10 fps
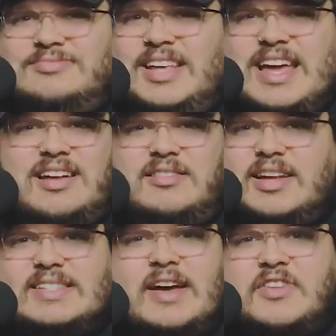yeah, like
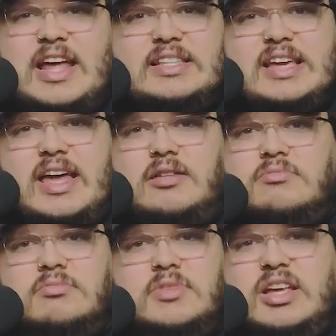a seven out of
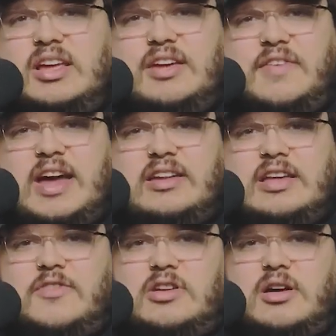ten if I had to
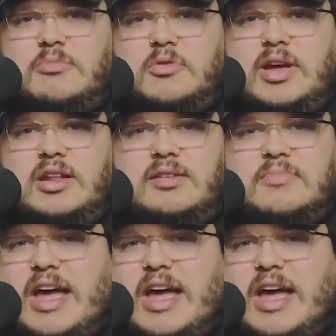give it a number rating.